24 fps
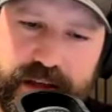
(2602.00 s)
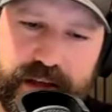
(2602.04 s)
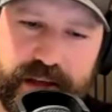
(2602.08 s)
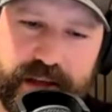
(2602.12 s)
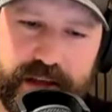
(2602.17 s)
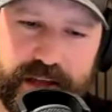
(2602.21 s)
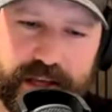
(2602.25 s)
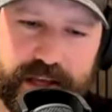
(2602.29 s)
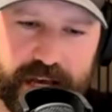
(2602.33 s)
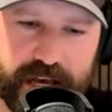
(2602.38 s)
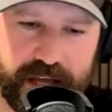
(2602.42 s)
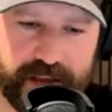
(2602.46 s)

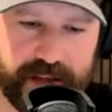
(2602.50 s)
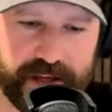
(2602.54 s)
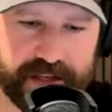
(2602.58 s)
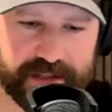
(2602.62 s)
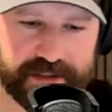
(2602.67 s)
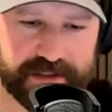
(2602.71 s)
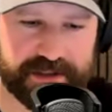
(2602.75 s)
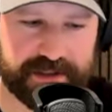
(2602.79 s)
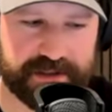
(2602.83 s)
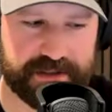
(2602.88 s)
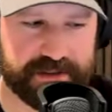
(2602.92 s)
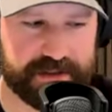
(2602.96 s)
Yeah,
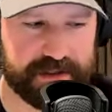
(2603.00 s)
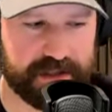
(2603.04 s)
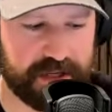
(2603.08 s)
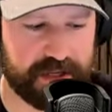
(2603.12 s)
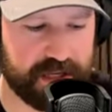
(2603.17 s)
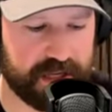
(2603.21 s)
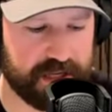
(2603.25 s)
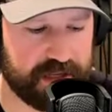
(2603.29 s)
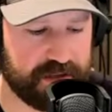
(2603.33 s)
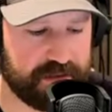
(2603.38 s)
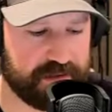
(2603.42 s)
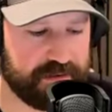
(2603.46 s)
that's
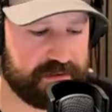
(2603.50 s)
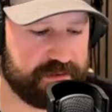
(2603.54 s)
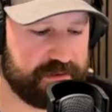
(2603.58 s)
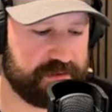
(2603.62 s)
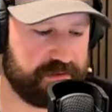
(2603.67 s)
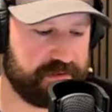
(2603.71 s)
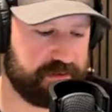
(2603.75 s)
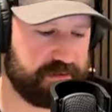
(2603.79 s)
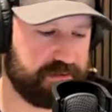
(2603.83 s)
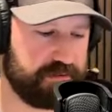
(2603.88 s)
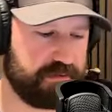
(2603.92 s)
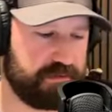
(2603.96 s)
how
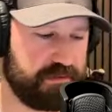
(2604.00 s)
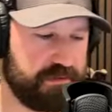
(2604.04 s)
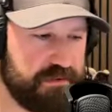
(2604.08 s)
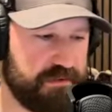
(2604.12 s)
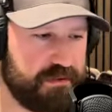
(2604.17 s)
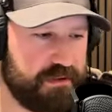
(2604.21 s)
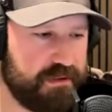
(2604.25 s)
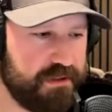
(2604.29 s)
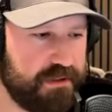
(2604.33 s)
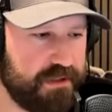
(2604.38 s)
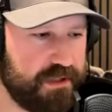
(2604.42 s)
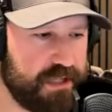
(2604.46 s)

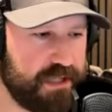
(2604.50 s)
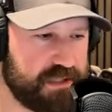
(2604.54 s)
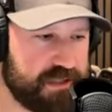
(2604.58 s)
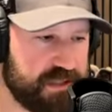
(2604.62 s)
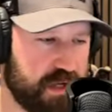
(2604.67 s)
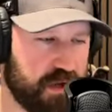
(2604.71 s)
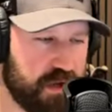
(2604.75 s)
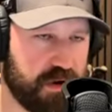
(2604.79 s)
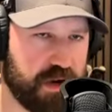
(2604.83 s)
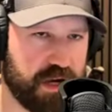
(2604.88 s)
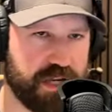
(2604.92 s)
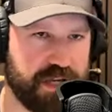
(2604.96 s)

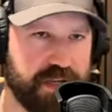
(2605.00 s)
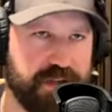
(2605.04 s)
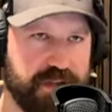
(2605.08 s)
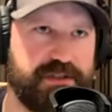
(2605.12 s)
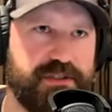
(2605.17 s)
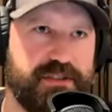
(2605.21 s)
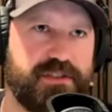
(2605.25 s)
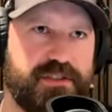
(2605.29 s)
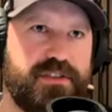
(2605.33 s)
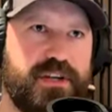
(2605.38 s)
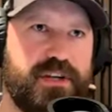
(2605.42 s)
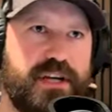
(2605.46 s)
I used
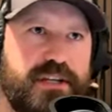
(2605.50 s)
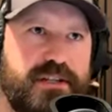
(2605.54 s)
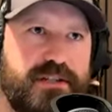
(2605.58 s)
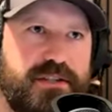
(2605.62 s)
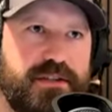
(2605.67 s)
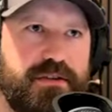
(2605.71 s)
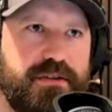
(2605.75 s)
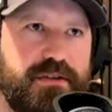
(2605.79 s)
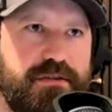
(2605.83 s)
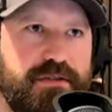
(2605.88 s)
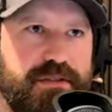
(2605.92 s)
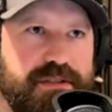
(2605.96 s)
to train
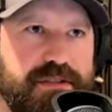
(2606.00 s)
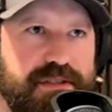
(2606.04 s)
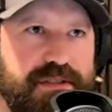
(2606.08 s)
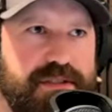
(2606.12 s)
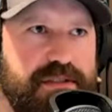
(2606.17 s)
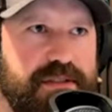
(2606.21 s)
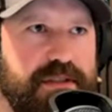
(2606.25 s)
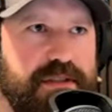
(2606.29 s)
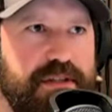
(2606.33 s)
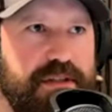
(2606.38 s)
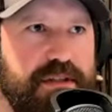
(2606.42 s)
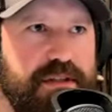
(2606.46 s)
too, is
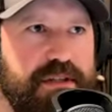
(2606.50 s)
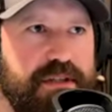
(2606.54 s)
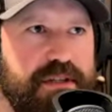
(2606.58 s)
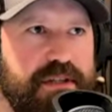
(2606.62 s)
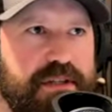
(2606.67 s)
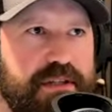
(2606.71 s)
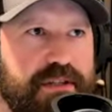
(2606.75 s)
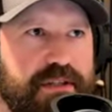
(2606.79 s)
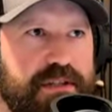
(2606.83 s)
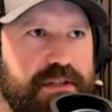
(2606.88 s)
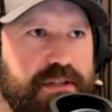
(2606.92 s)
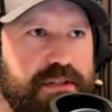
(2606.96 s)

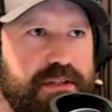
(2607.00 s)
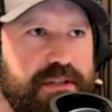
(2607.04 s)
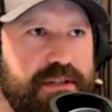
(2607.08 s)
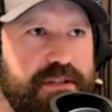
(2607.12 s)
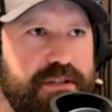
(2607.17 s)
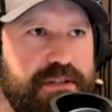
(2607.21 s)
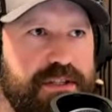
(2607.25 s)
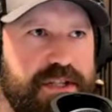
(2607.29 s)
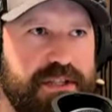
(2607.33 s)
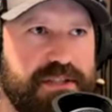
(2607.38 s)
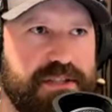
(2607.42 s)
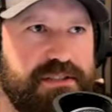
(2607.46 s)

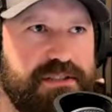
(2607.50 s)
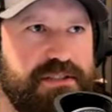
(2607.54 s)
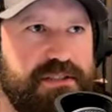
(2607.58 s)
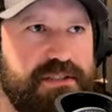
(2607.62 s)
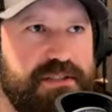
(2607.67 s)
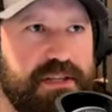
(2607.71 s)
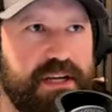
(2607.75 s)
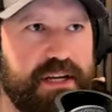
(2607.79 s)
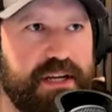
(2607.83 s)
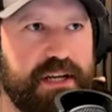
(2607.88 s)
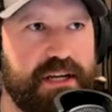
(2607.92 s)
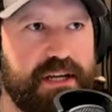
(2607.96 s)
just
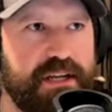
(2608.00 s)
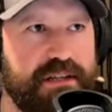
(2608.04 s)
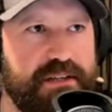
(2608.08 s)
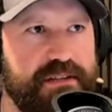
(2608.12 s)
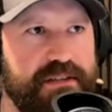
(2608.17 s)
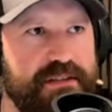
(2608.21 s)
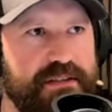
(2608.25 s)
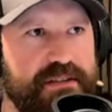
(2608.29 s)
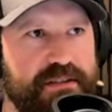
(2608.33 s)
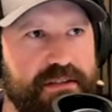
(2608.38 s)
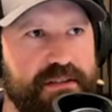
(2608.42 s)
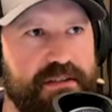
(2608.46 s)
I
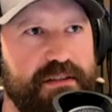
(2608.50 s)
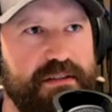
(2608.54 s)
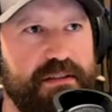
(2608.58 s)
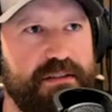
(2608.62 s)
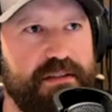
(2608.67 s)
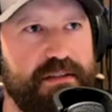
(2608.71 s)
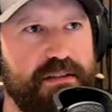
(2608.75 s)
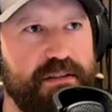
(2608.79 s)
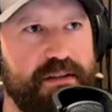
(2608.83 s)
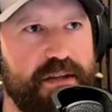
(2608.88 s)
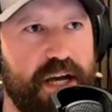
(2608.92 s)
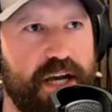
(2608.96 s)

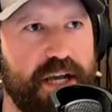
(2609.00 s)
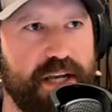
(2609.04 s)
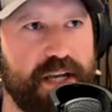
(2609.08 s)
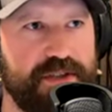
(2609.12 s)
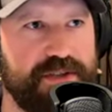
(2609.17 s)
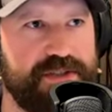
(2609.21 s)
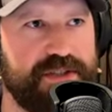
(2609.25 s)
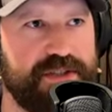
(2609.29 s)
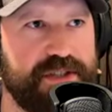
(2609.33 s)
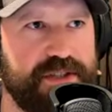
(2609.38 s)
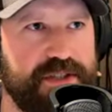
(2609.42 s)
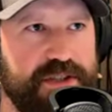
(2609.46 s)

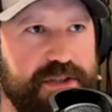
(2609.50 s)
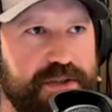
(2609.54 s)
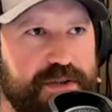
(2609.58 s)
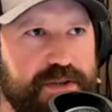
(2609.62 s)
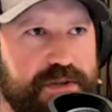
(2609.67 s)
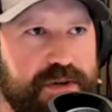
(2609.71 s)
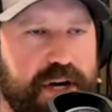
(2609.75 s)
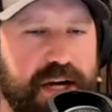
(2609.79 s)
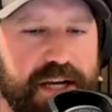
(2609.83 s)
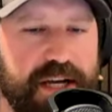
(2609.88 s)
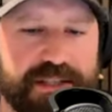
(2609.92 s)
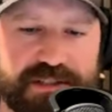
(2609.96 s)
used to
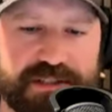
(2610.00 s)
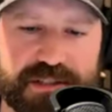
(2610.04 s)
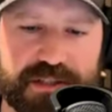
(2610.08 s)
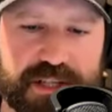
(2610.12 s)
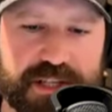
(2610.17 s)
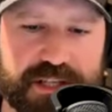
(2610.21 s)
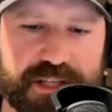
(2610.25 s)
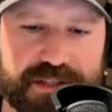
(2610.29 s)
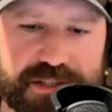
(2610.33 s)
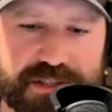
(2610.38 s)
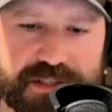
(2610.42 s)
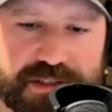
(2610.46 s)
do
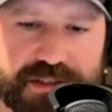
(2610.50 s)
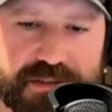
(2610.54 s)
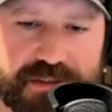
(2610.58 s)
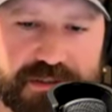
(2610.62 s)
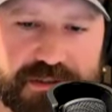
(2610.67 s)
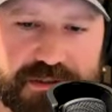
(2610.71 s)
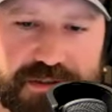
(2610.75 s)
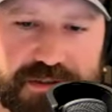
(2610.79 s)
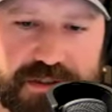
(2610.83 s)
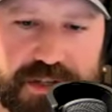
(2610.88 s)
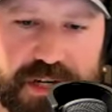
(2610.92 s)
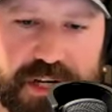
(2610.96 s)
isolation
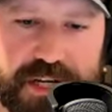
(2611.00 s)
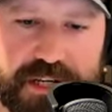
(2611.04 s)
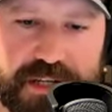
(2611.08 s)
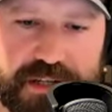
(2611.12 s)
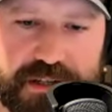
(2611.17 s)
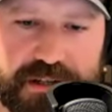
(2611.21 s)
training,